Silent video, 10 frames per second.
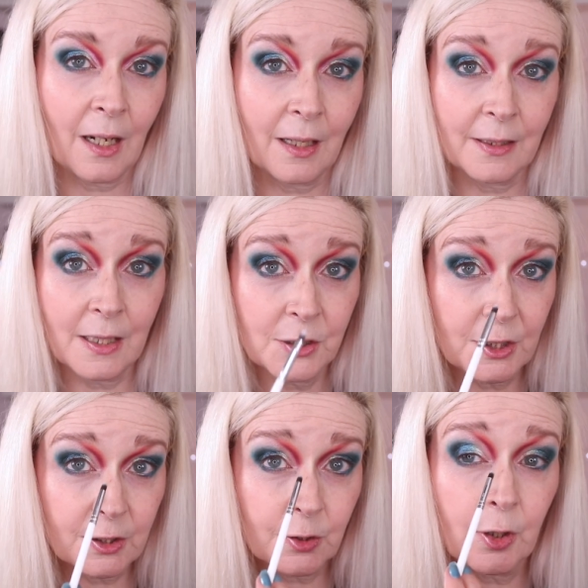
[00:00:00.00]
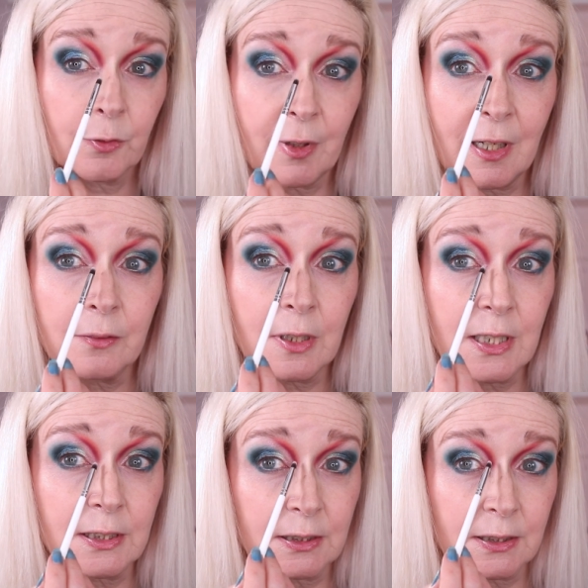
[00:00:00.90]
And then just around
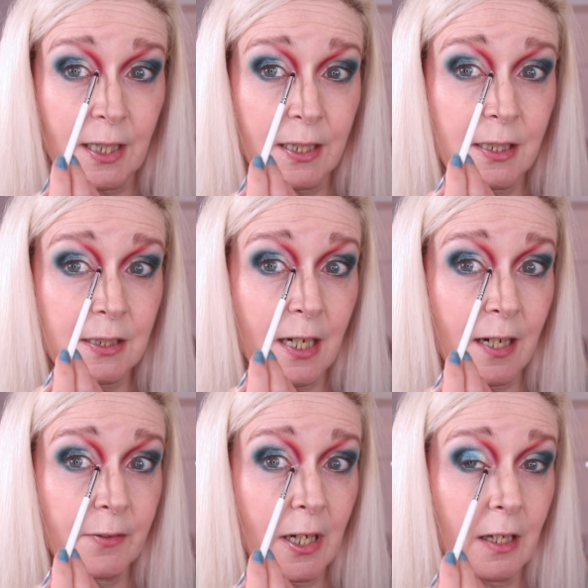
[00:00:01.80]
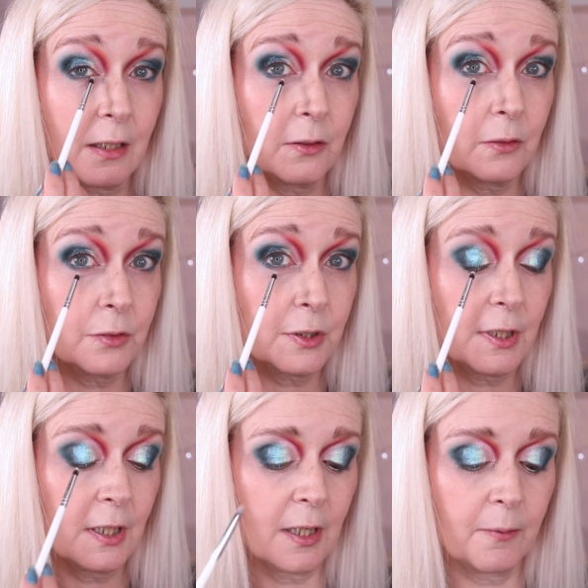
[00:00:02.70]
this tear duct area and onto
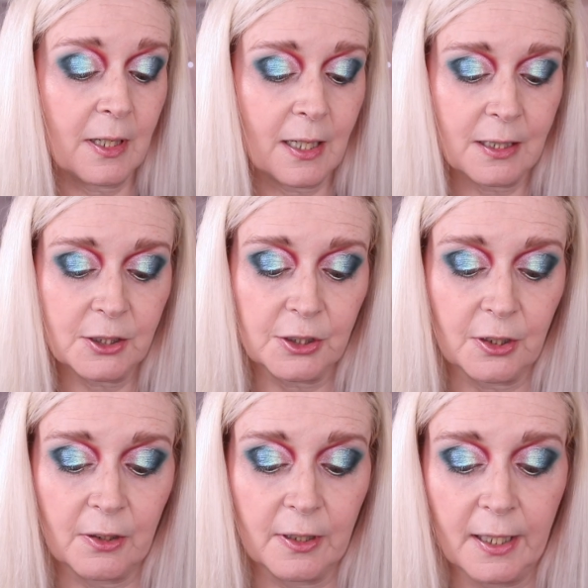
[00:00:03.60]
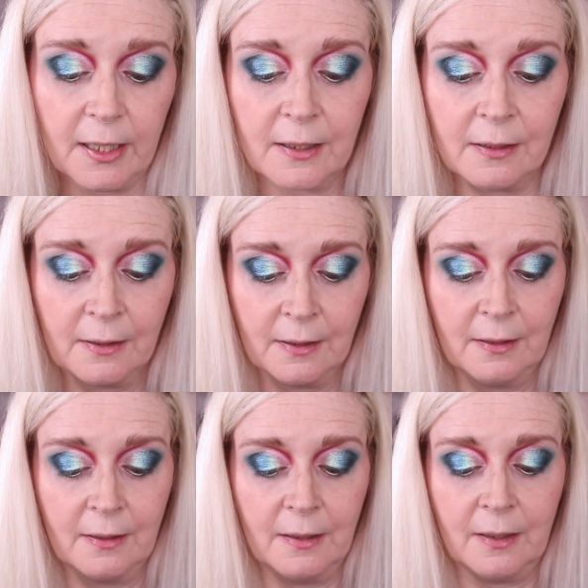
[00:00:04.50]
the lower lash line,
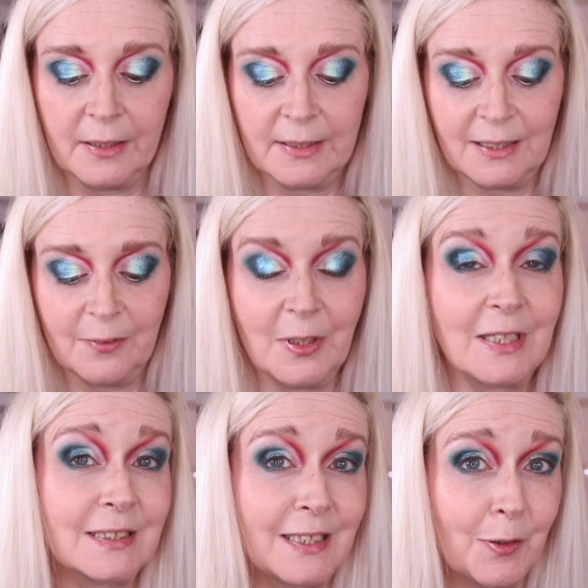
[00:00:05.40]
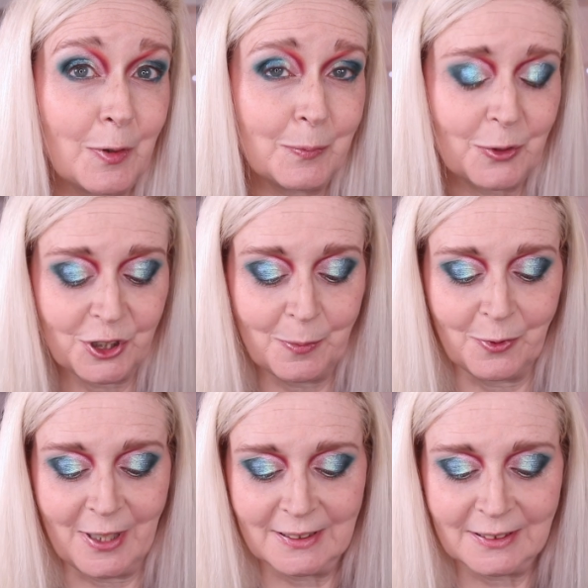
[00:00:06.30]
I'm going to see if we can sneak one more
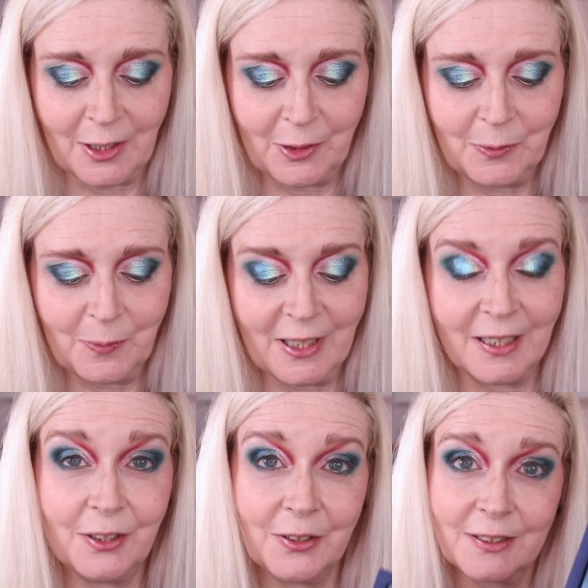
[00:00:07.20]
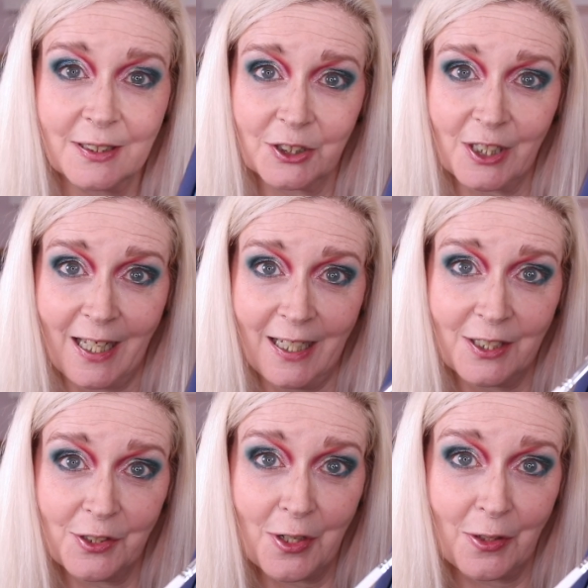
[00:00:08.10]
shimmer in. So we're going to use the
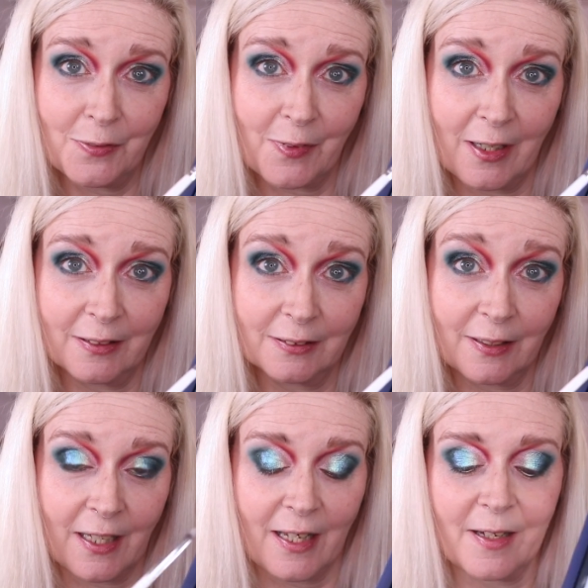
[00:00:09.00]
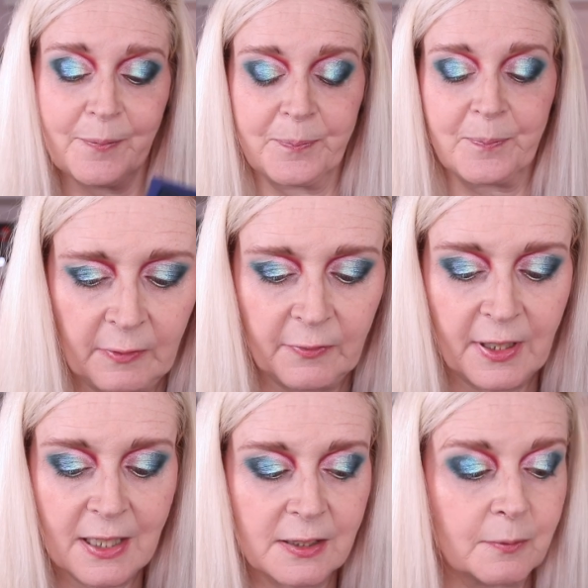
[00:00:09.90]
shade Nova there. For
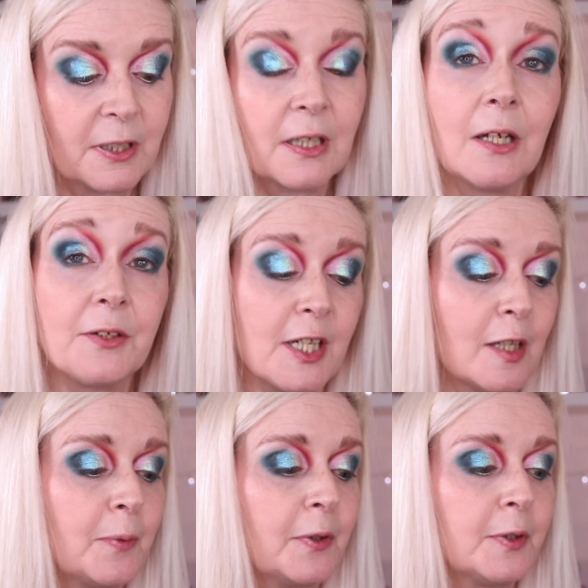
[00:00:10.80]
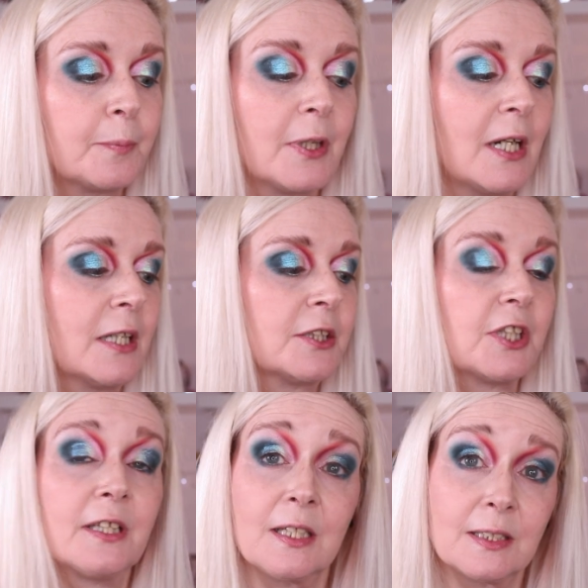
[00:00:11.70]
that, I'm going to load it up on the brush
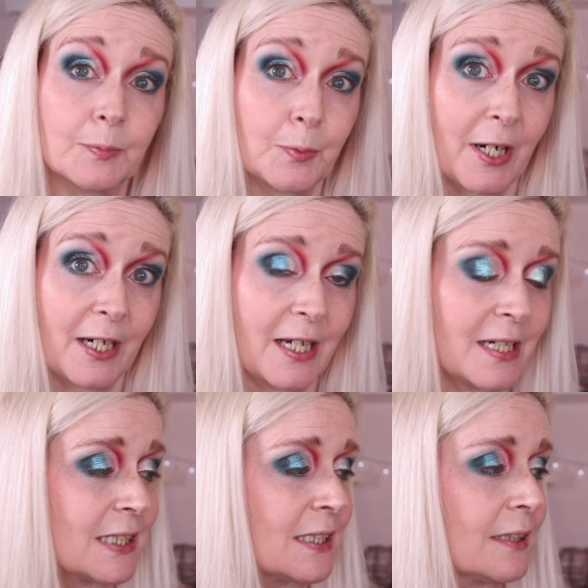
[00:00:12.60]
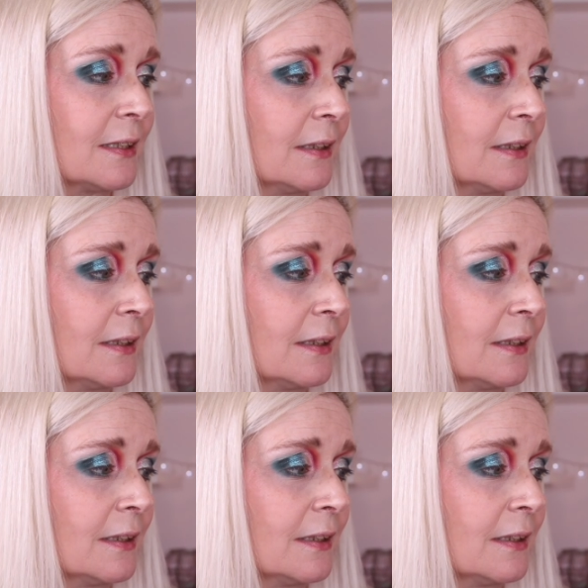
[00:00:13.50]
and then spray it.